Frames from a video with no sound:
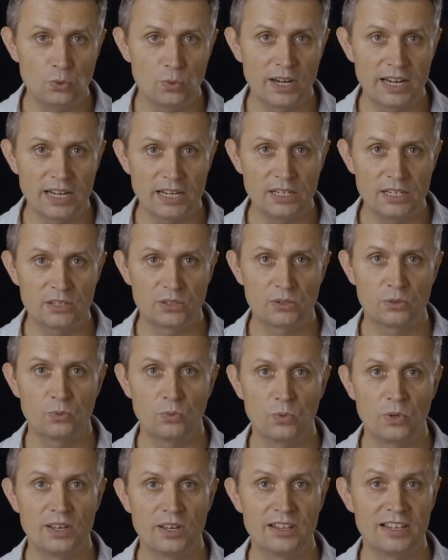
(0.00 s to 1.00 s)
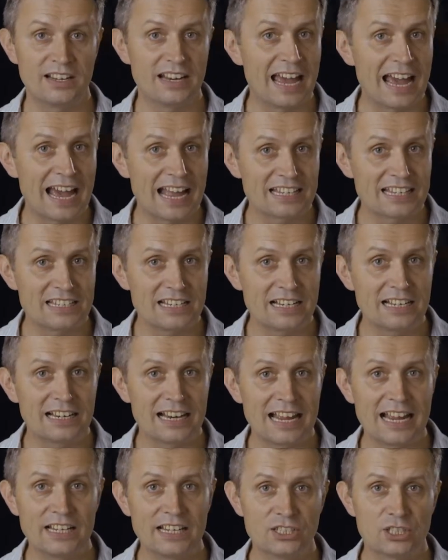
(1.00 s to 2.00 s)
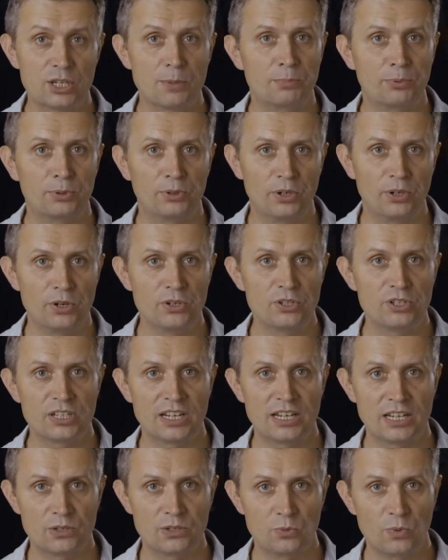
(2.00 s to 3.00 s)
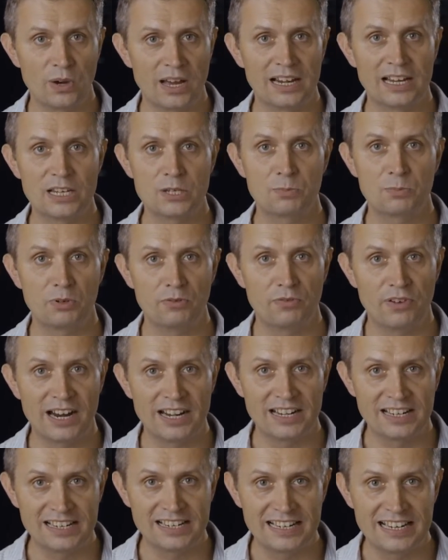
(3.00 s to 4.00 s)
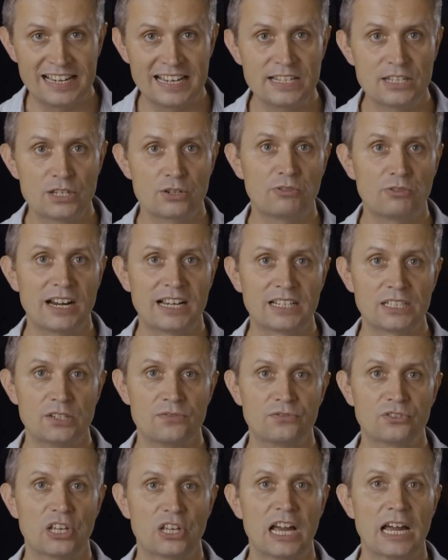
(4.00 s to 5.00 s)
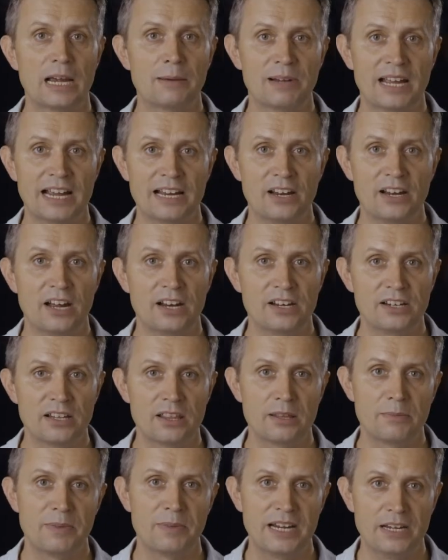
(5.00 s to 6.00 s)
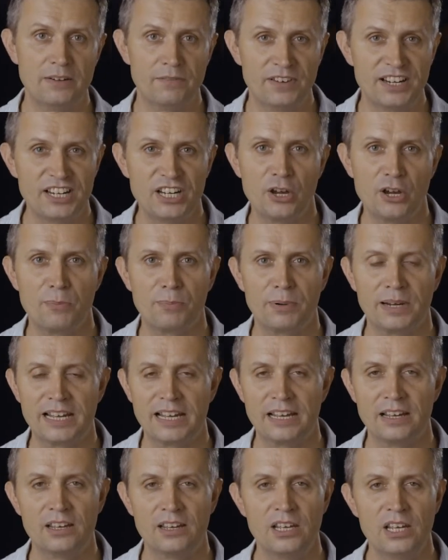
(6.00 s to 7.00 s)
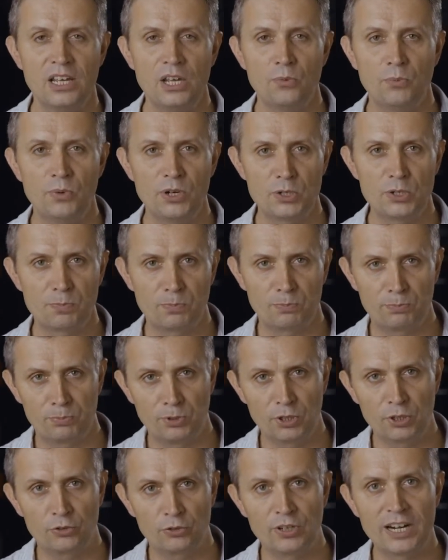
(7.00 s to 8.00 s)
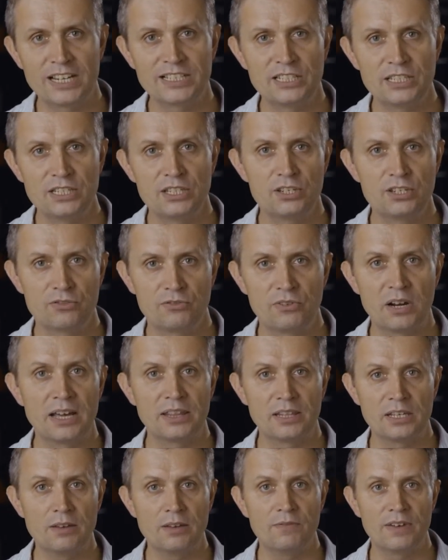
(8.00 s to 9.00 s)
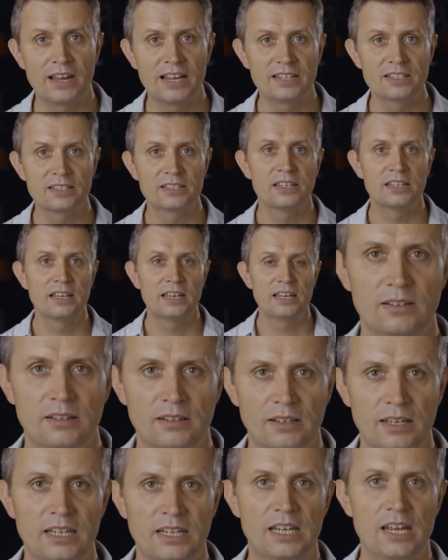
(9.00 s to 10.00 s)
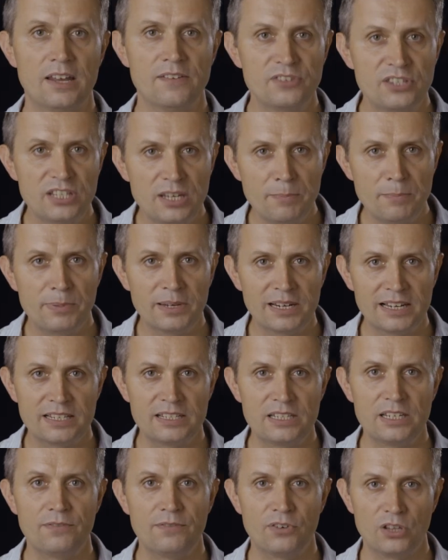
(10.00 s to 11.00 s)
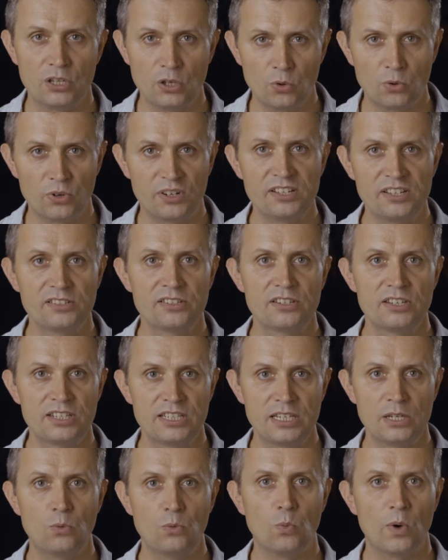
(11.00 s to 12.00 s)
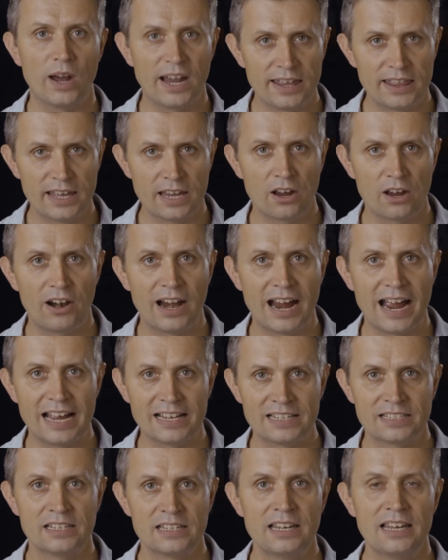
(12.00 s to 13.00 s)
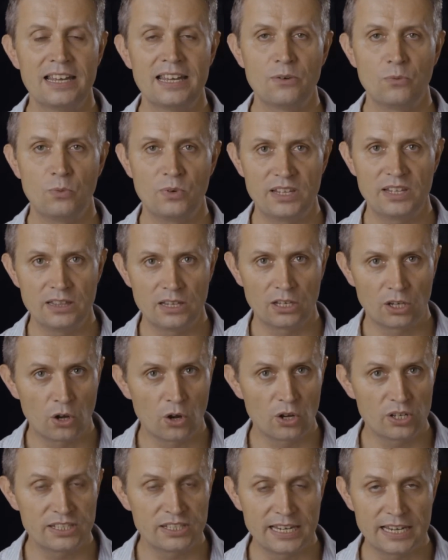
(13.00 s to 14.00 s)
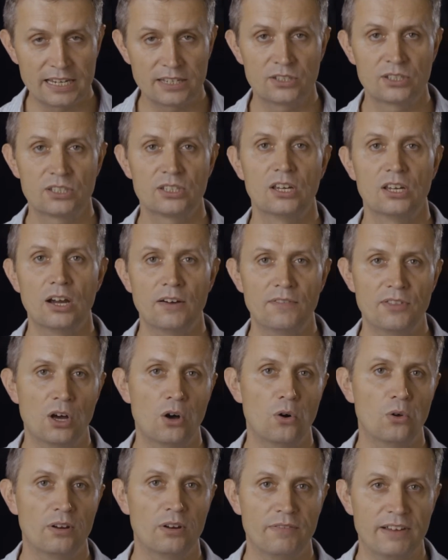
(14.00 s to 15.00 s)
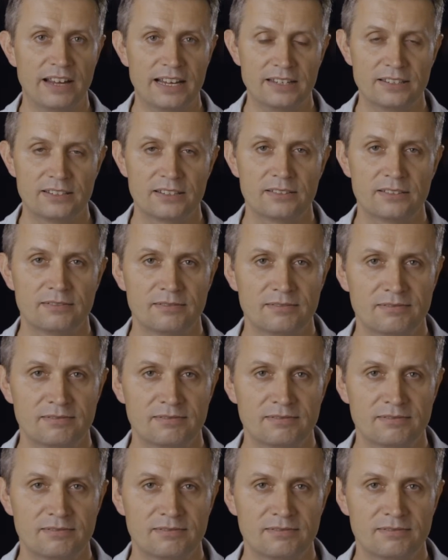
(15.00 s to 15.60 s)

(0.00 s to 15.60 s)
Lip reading: ways, with an at-a-glance approach as well as providing an interactive timeline under the main video player, which progresses throughout the event and gives the ability for the audience to see where they are at within the context of the whole event.